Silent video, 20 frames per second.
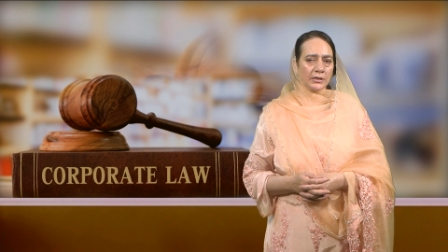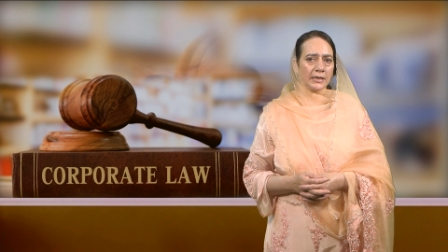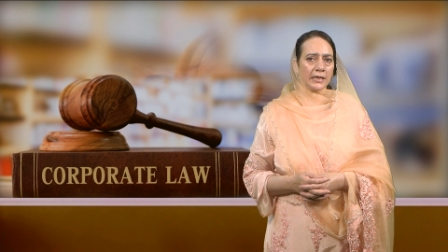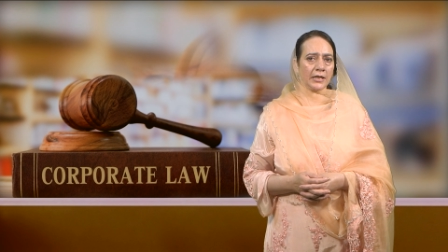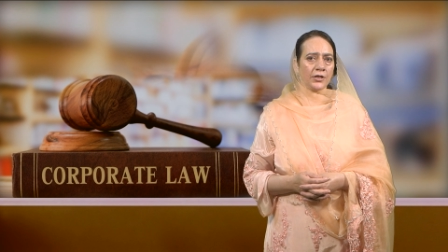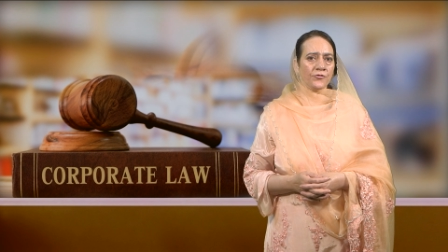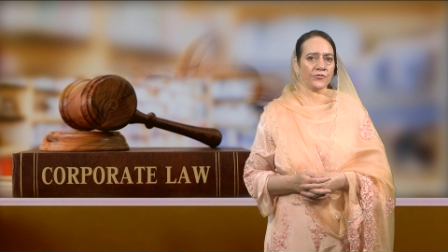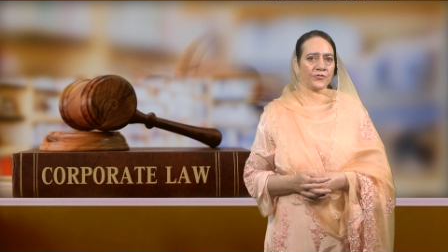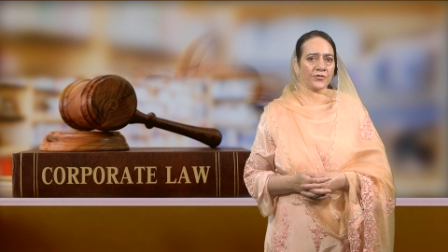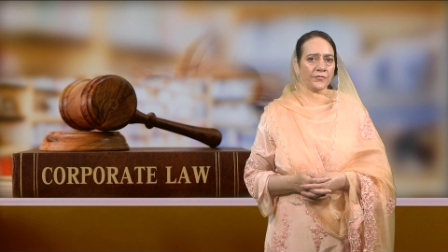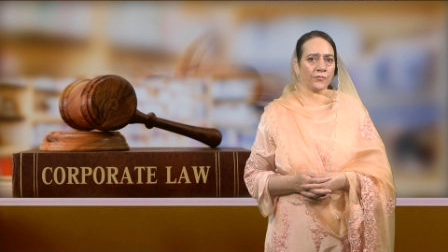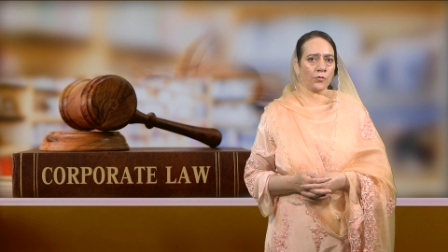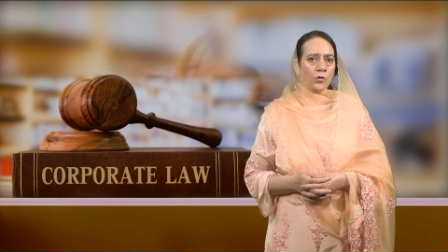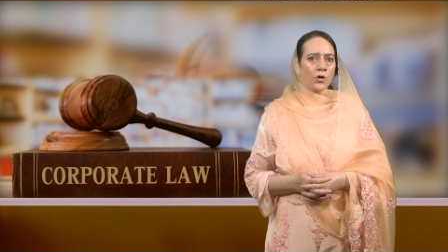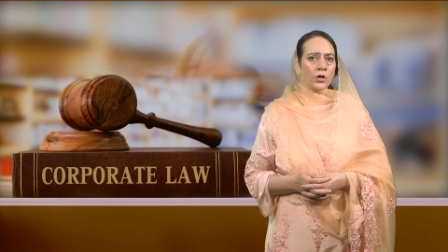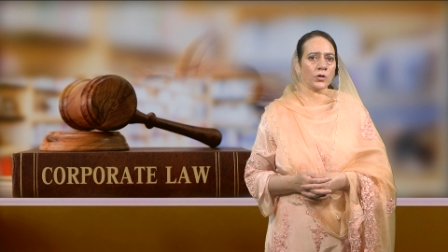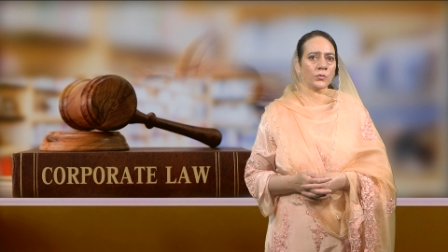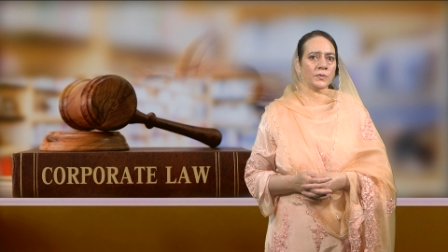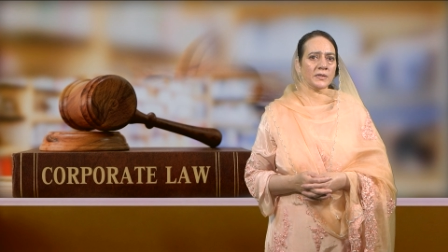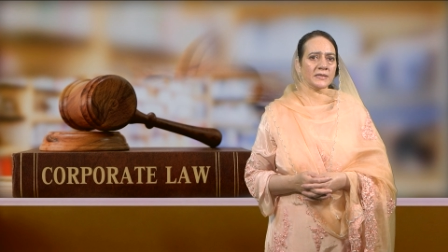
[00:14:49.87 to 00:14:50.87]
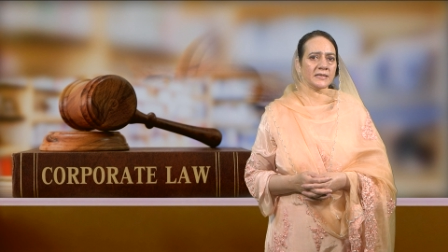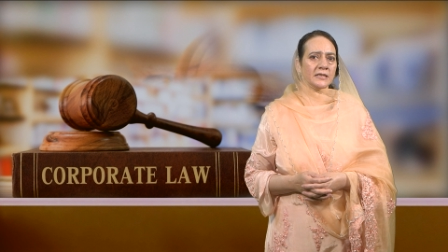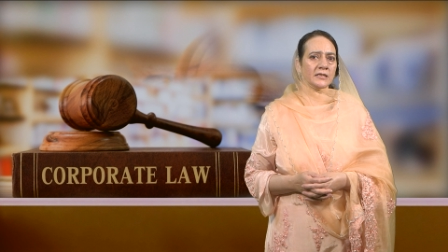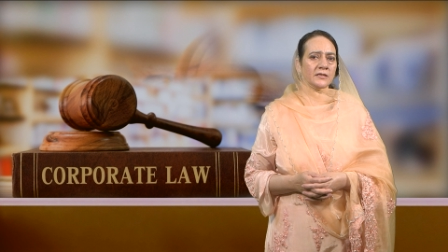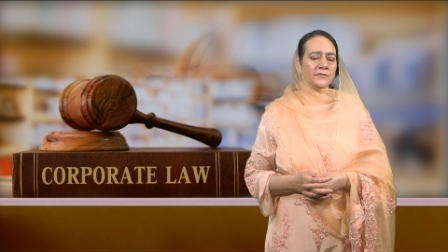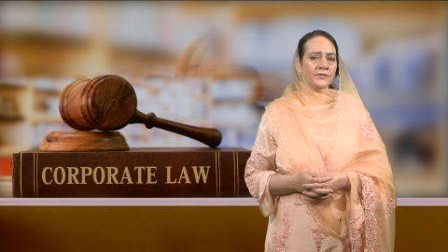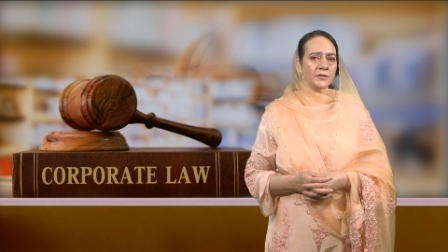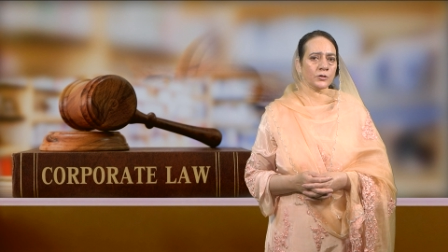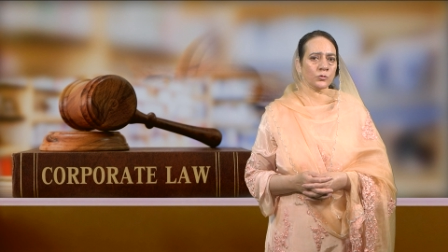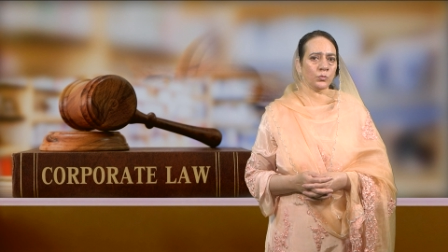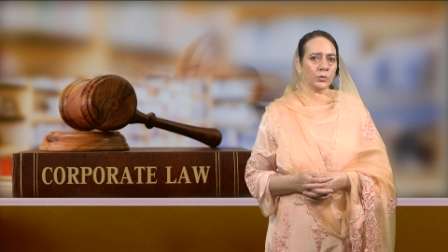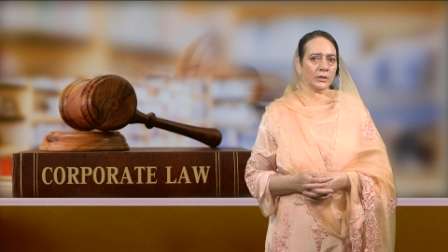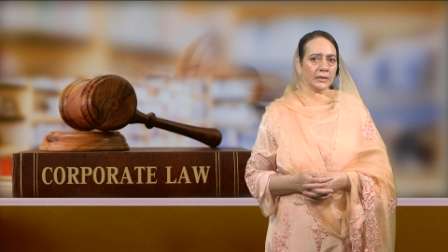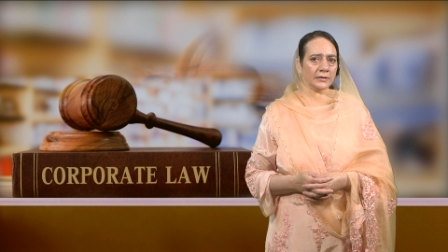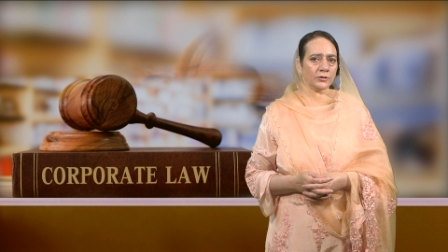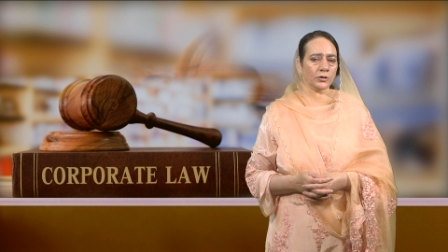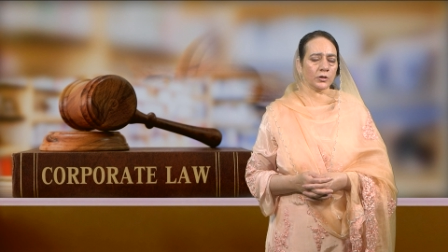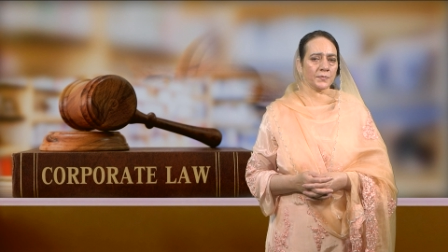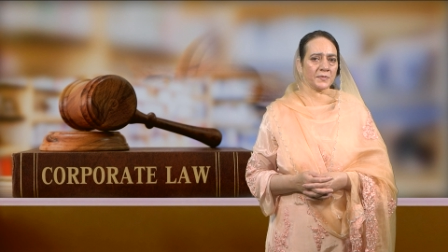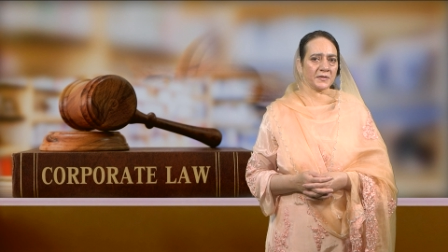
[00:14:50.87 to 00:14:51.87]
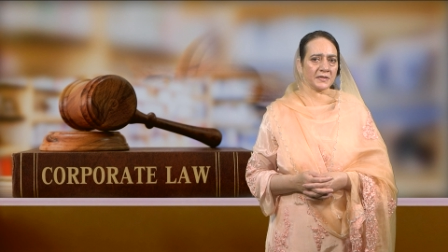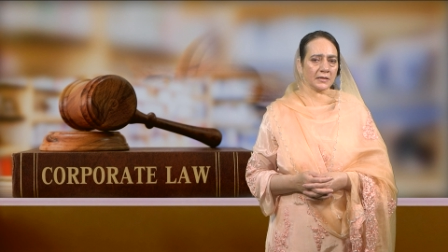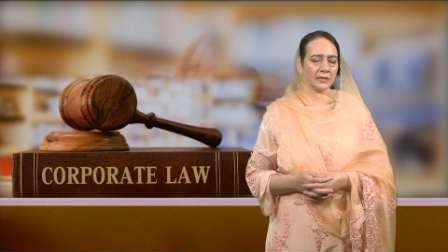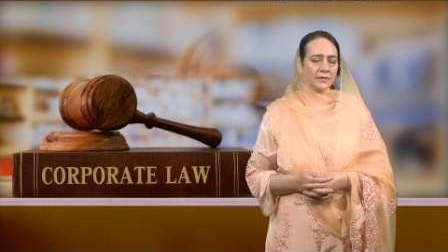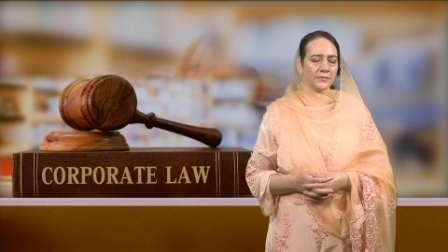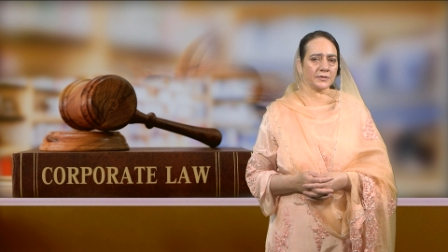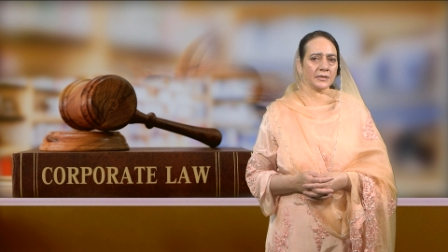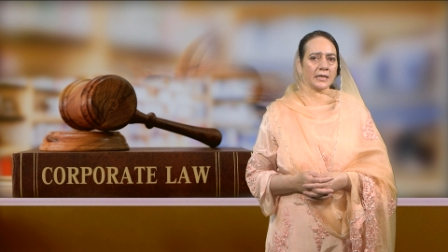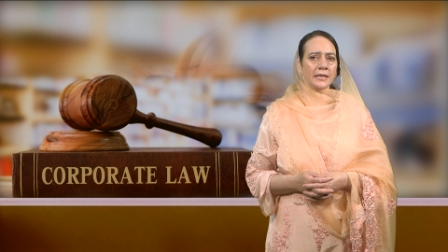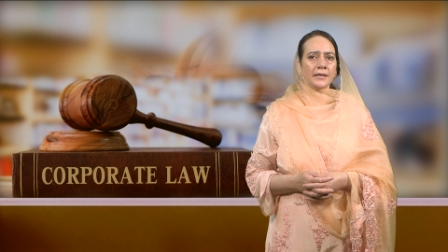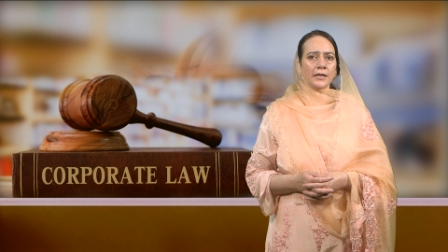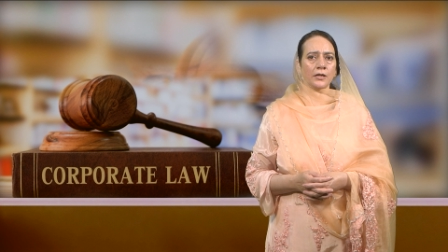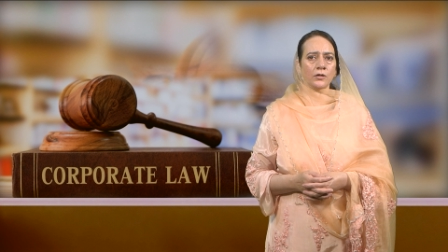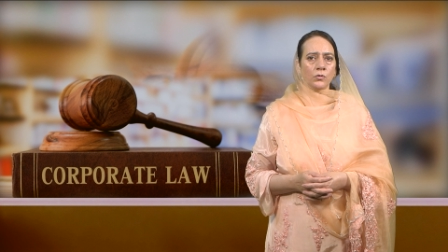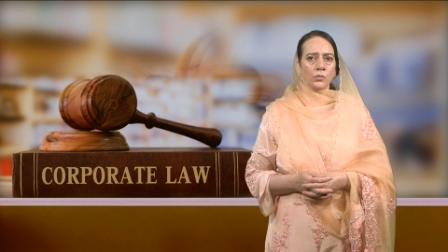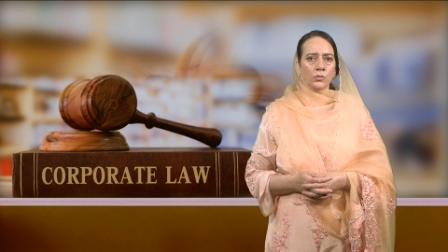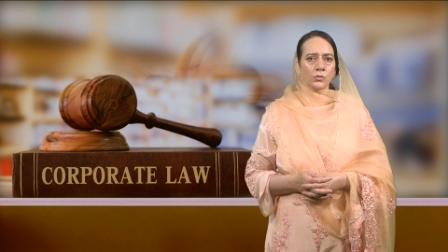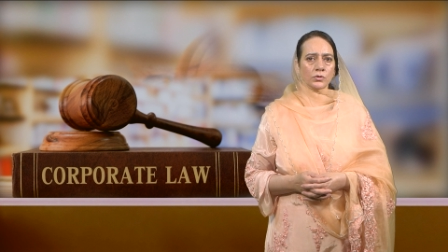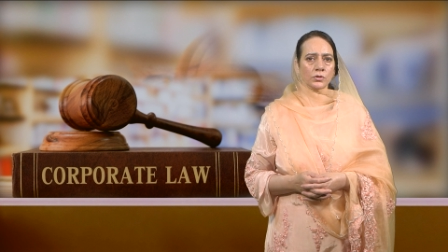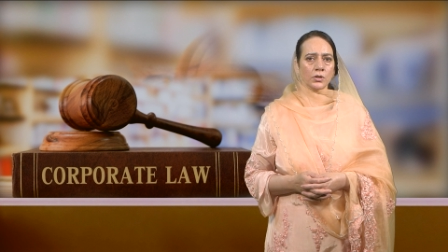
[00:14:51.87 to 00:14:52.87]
in Trevor versus Whitworth observed, and I quote,